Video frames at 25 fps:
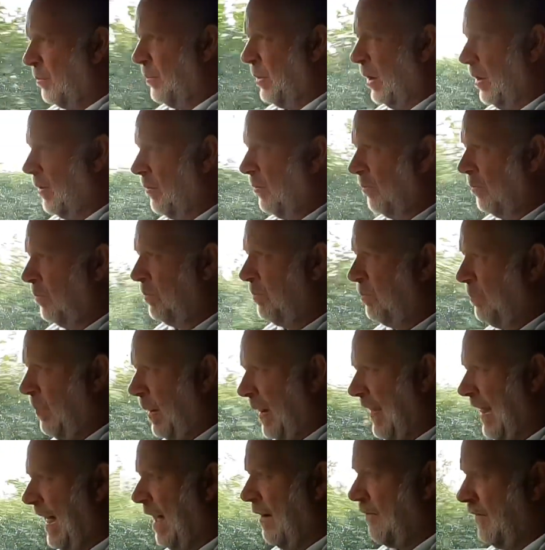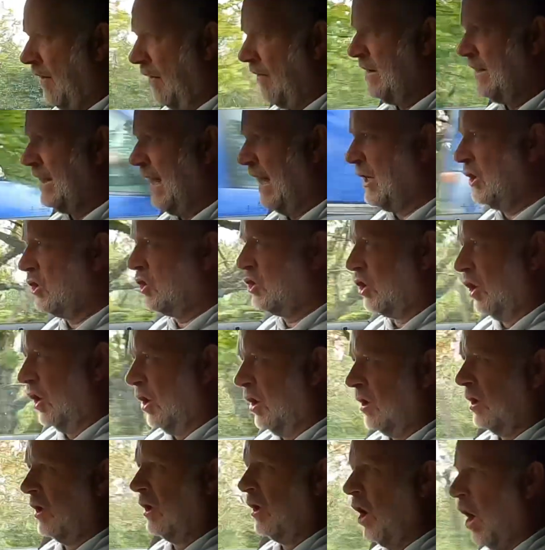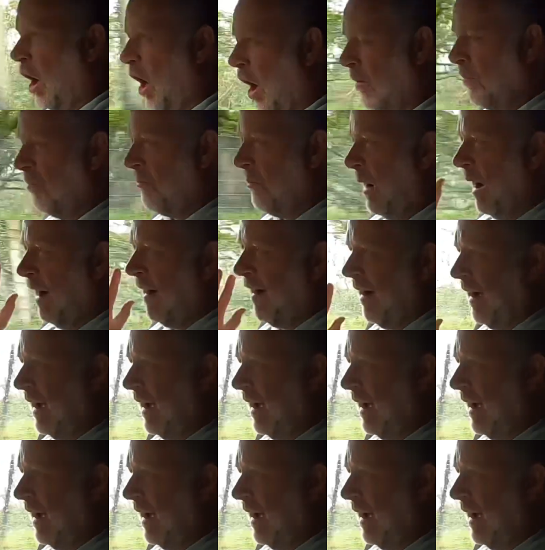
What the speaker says: But by that very nature and